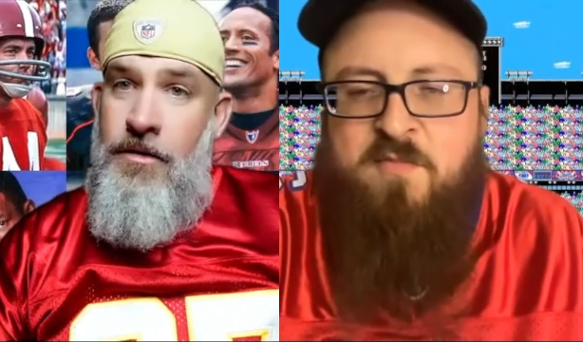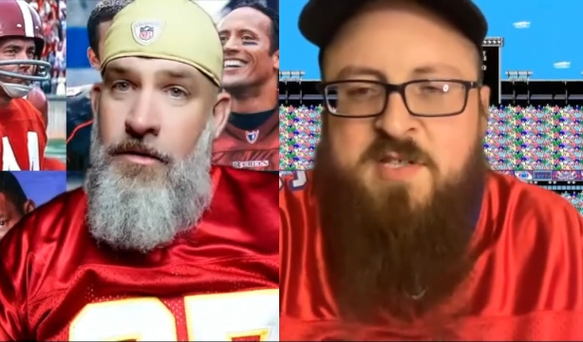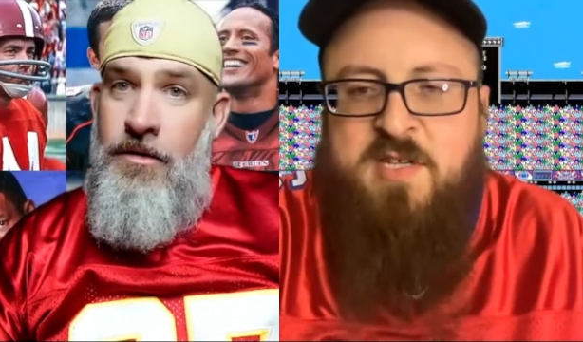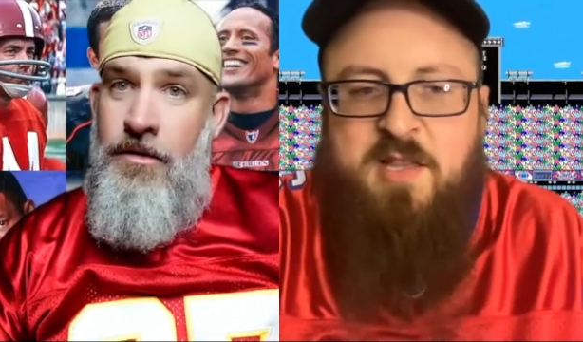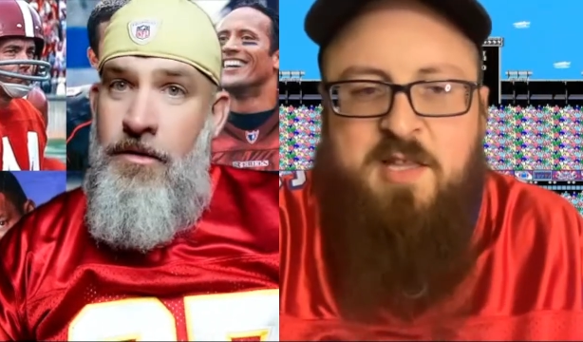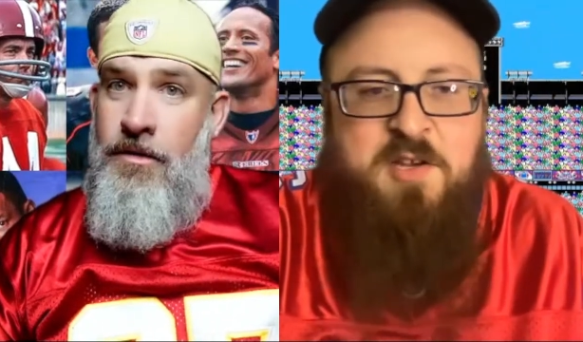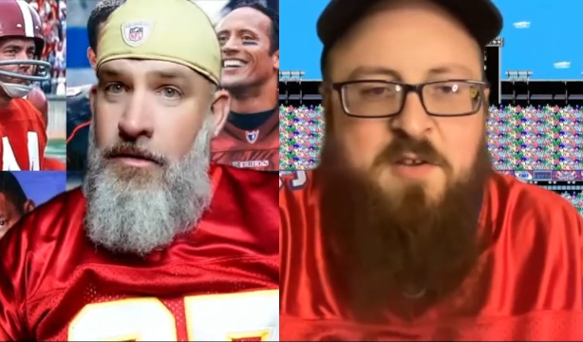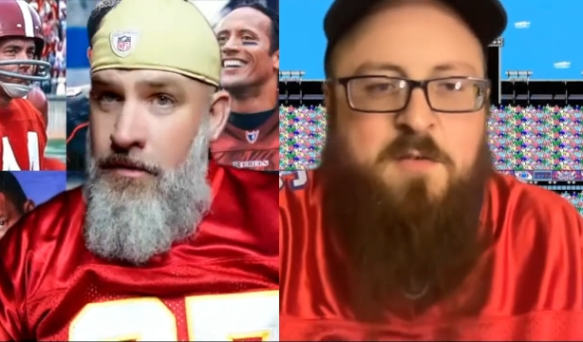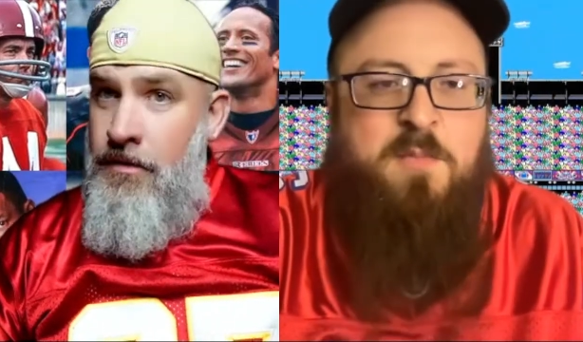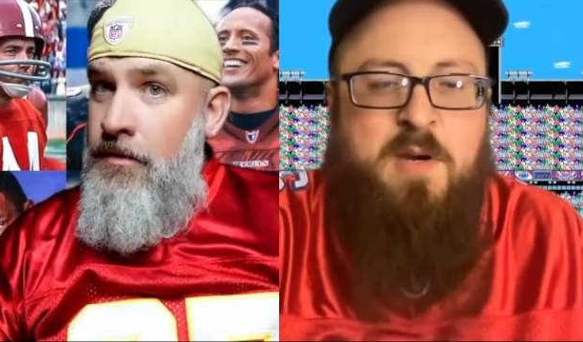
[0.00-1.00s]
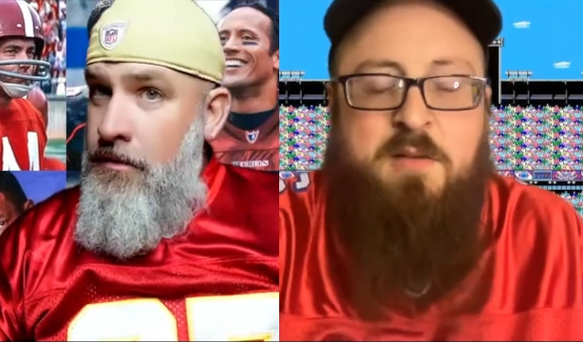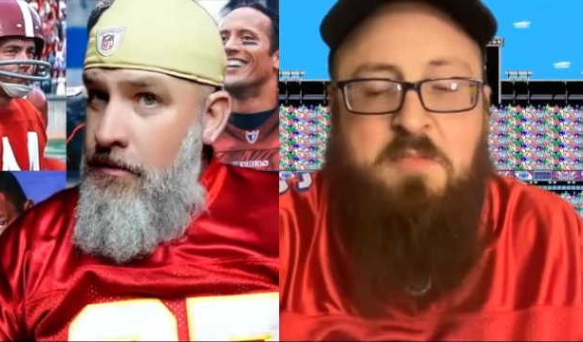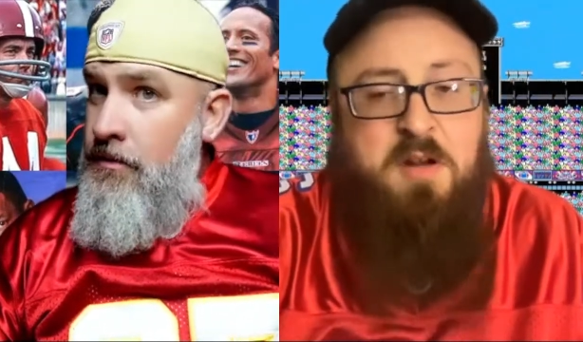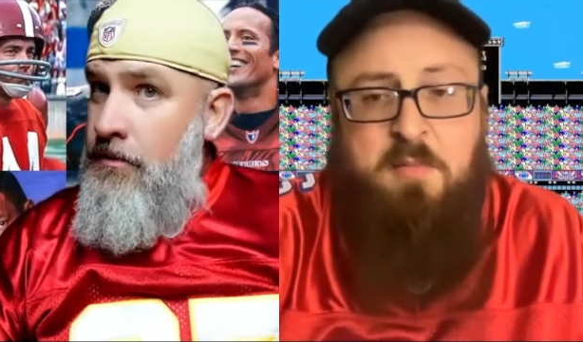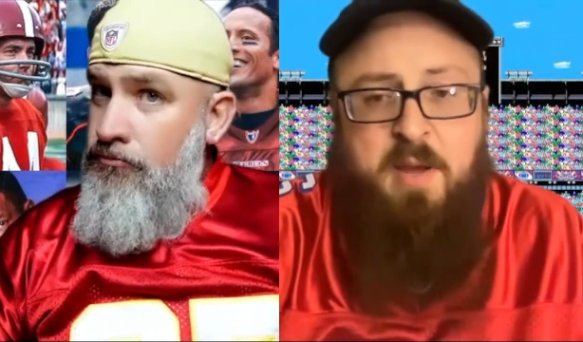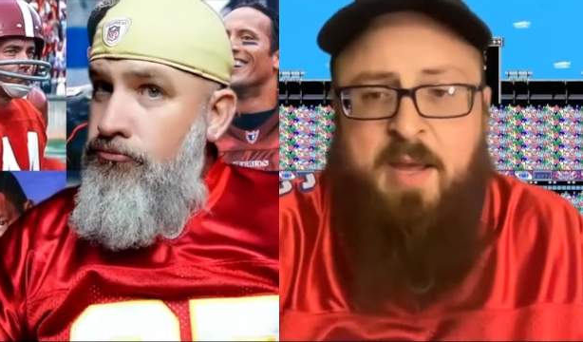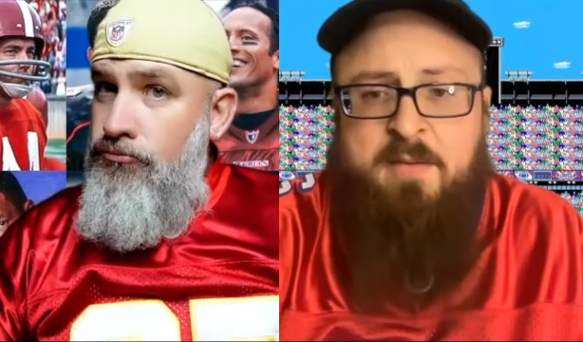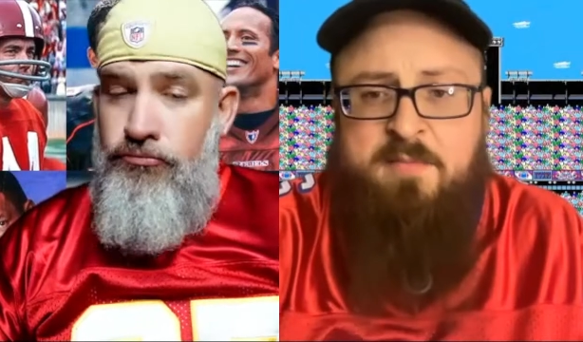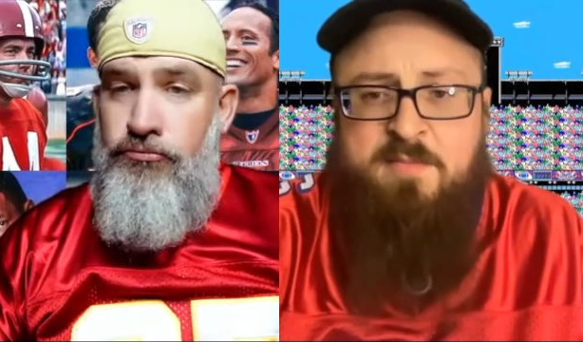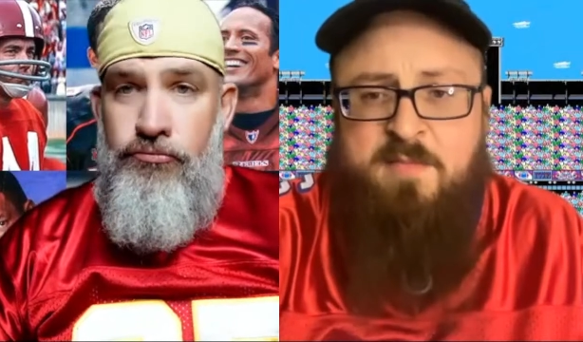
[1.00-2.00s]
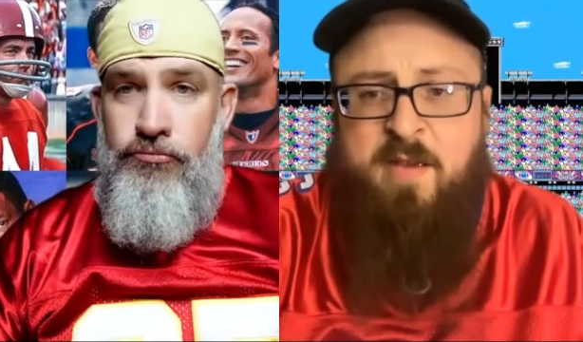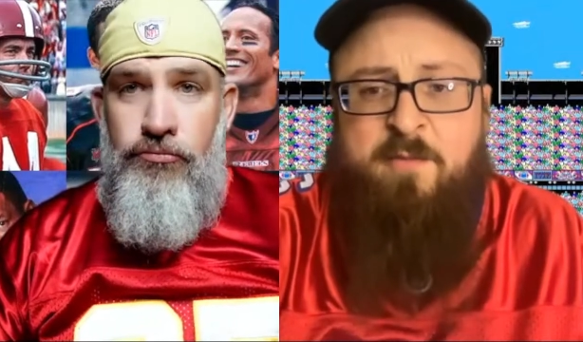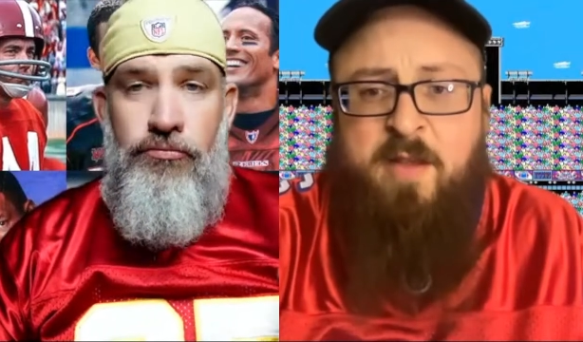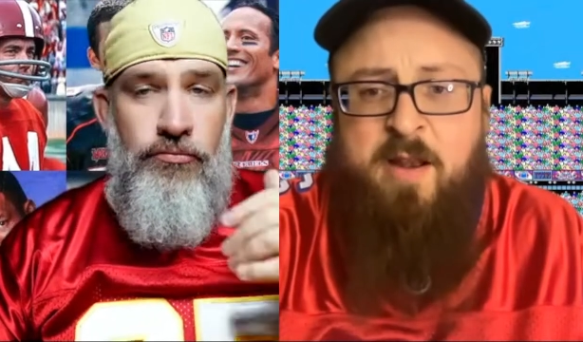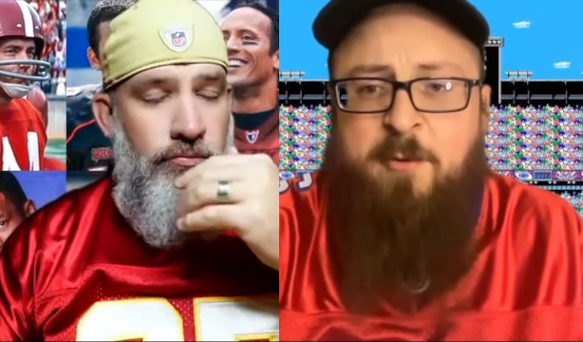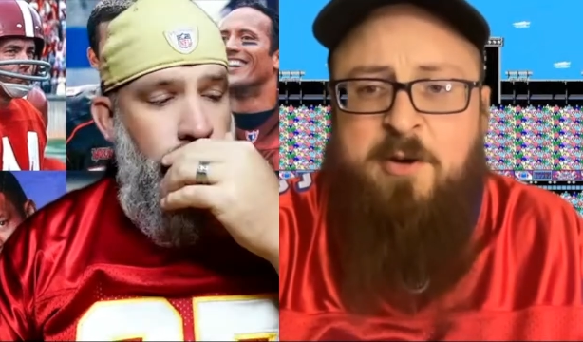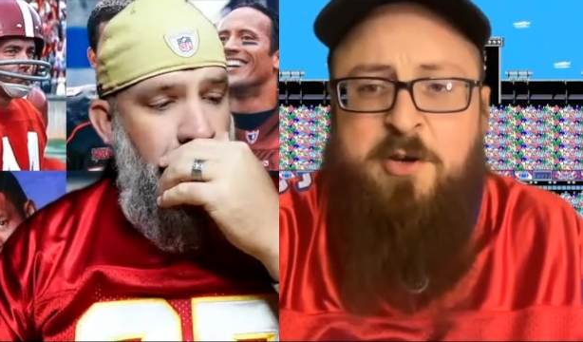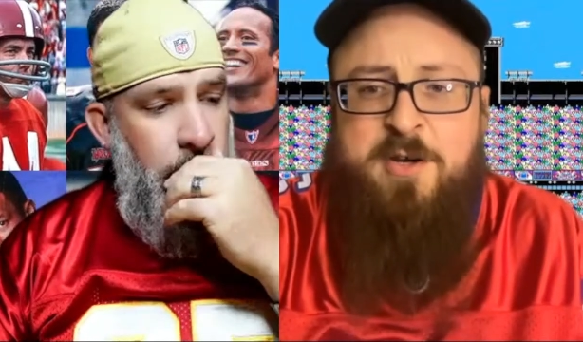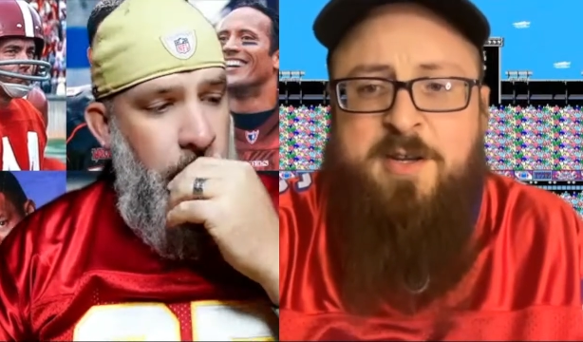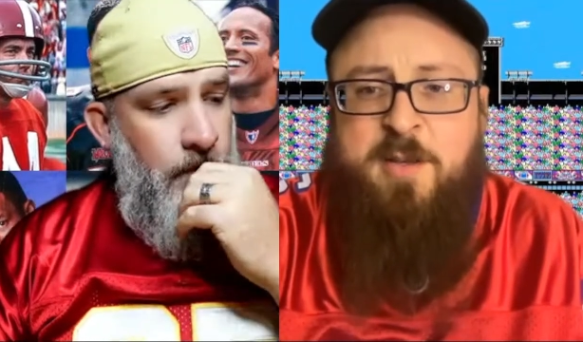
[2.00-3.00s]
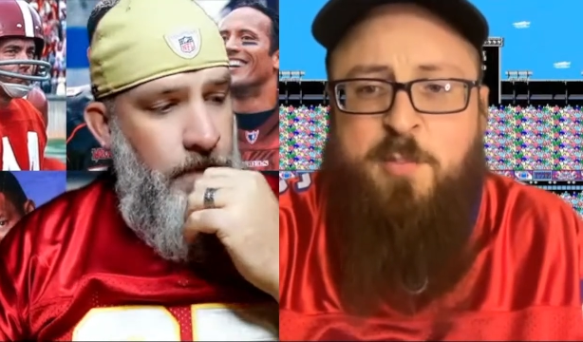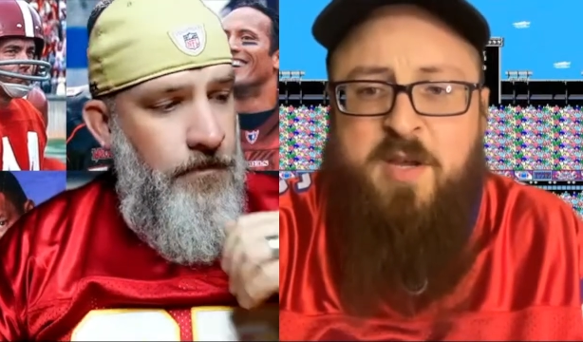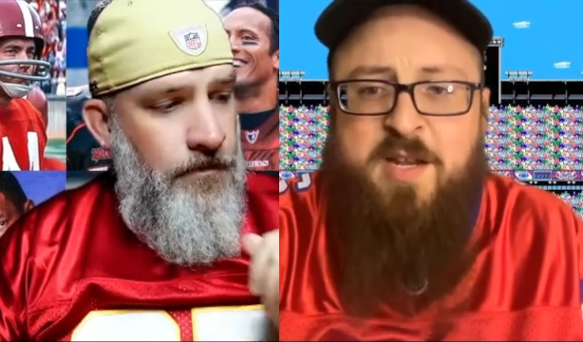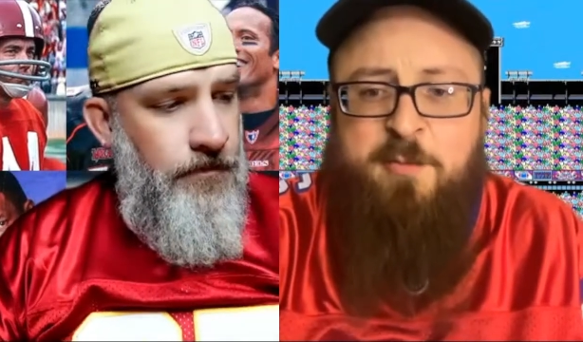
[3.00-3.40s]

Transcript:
Speaker 1: physically do, but you know, hey, if anyone could compete, it